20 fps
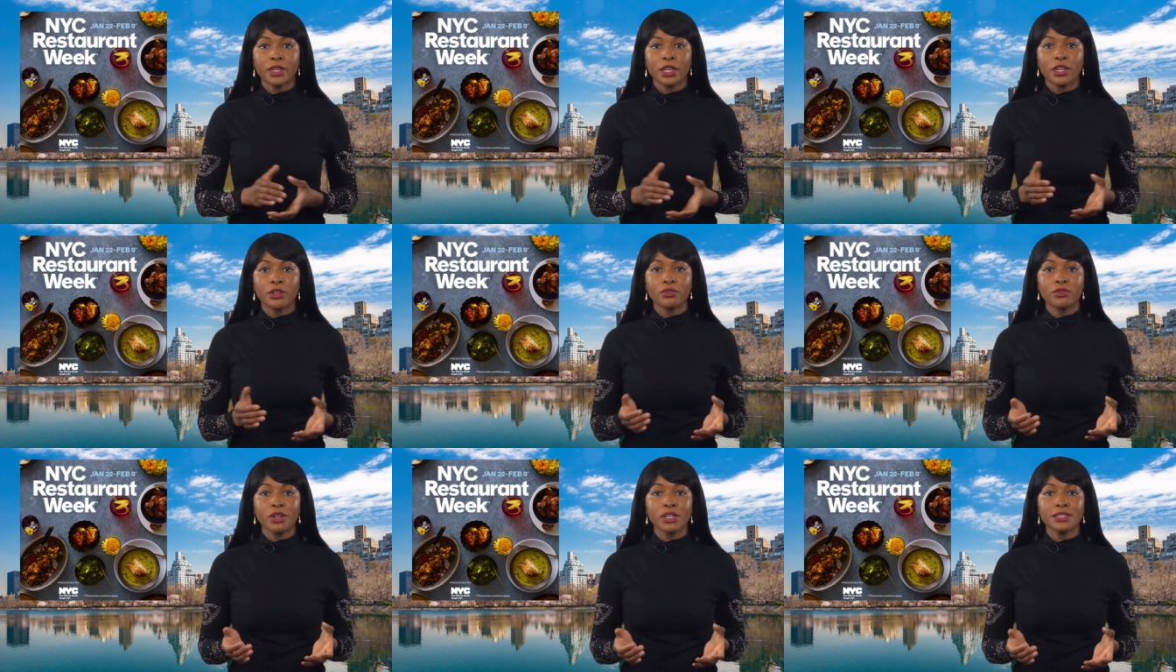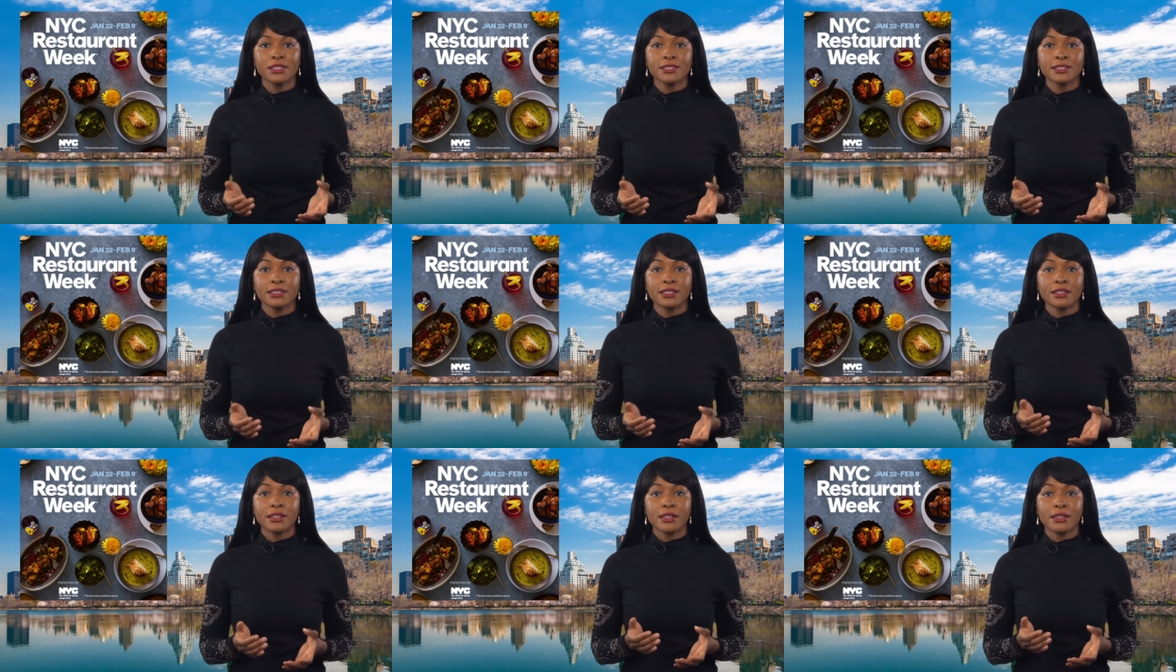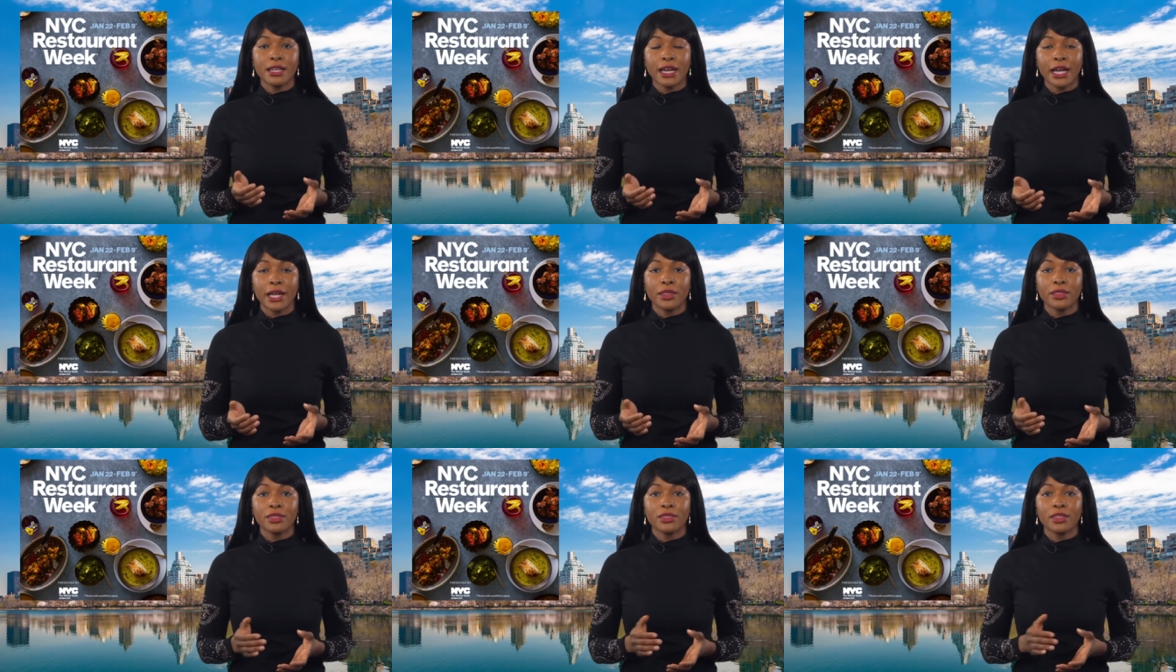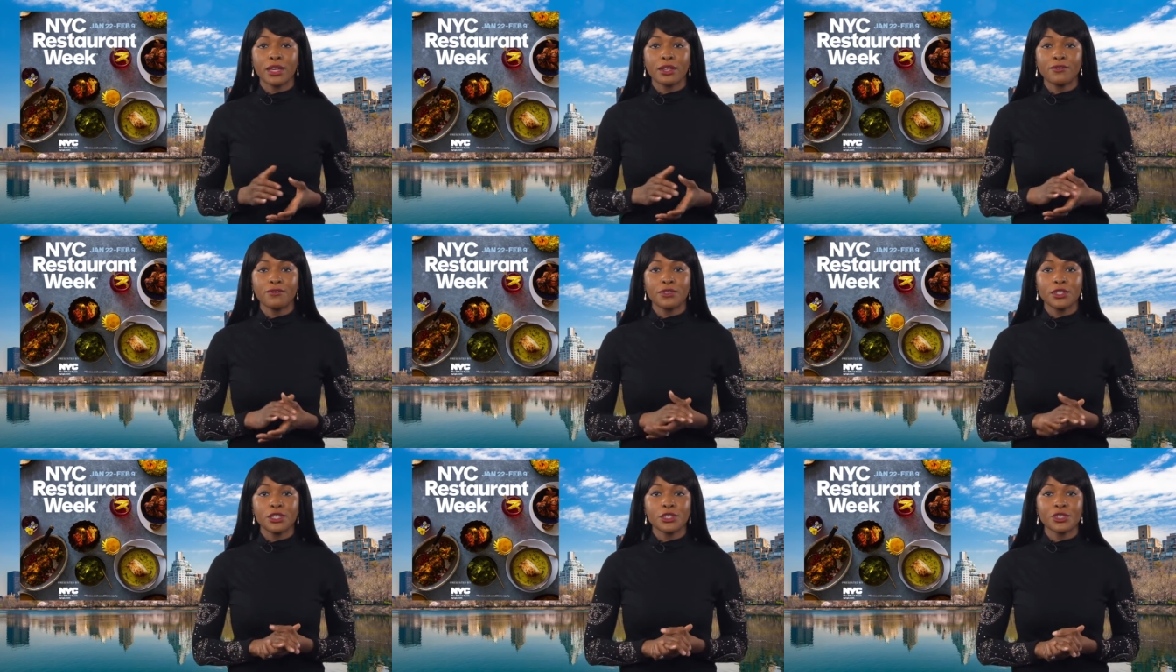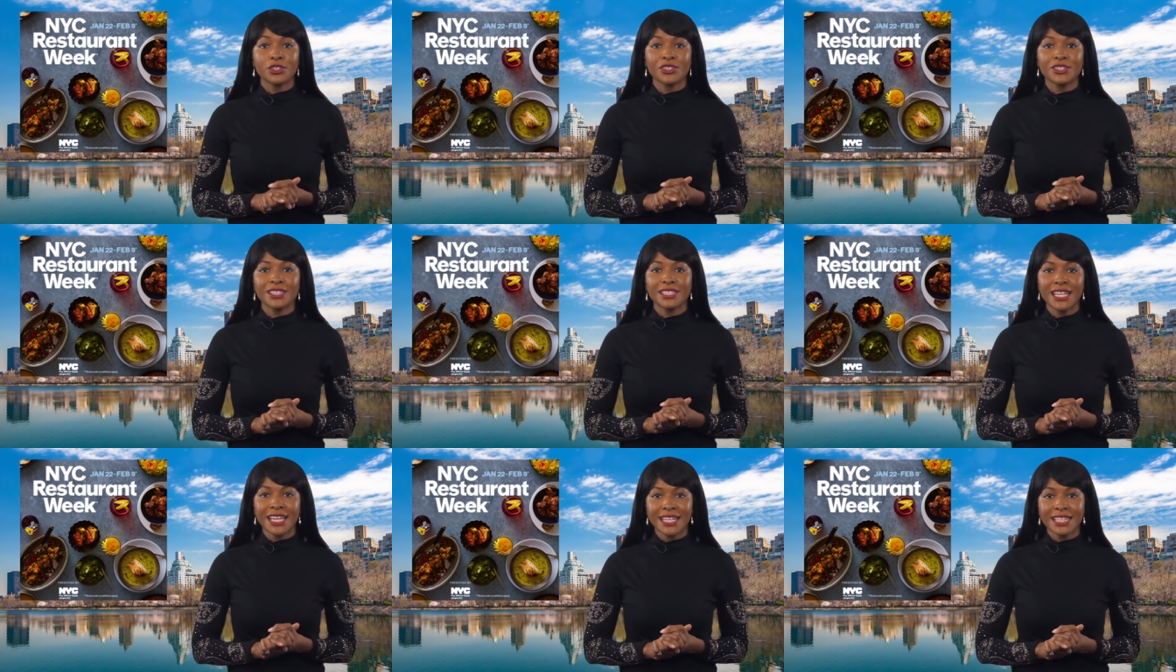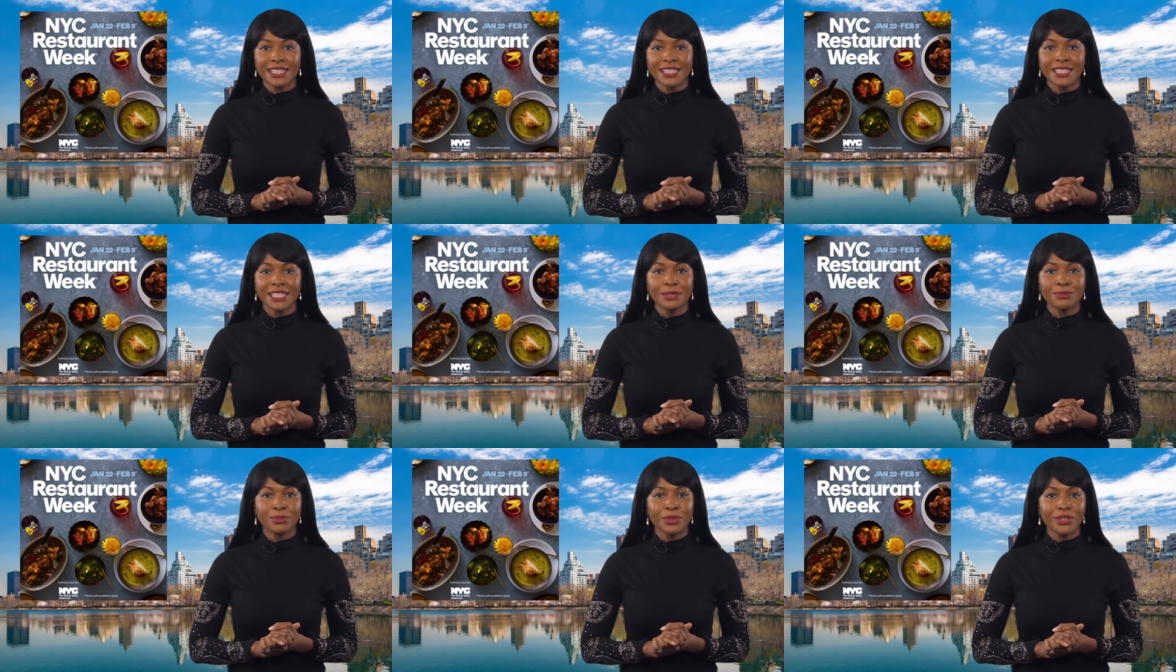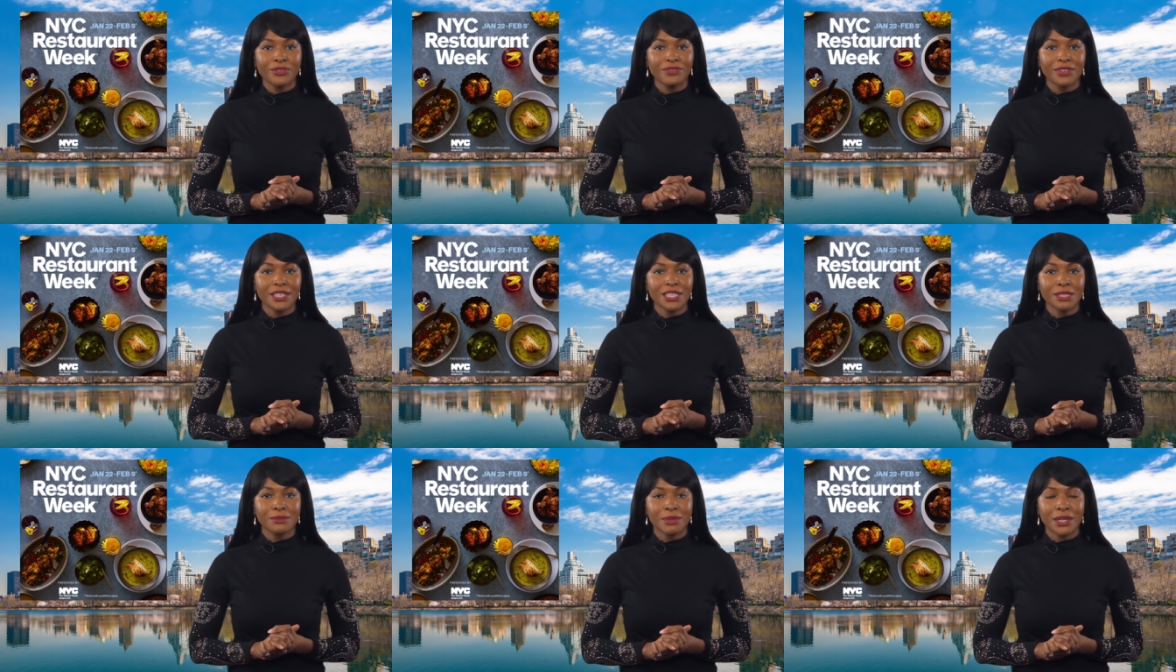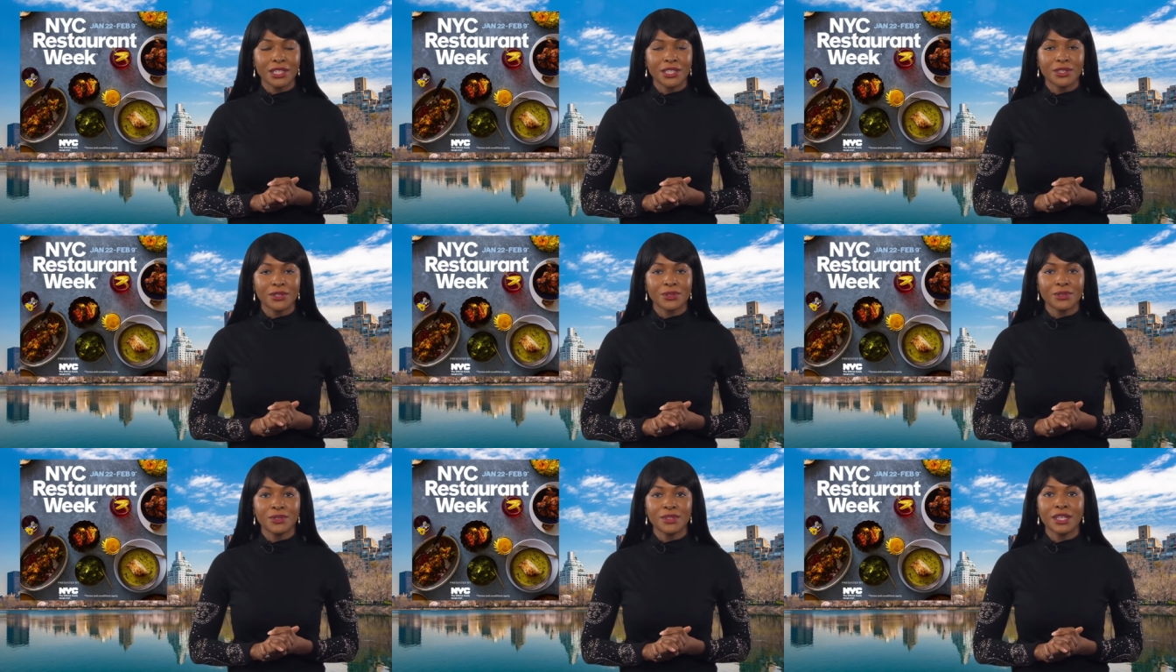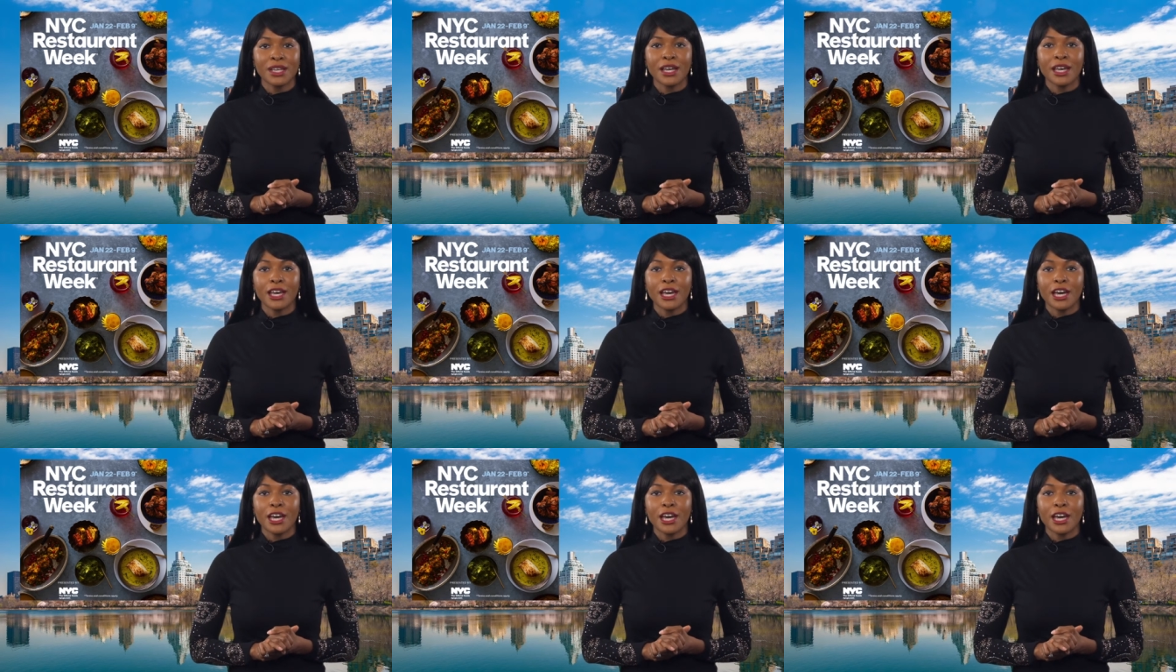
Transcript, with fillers: It runs till the 9th and features tasty prix fixe menus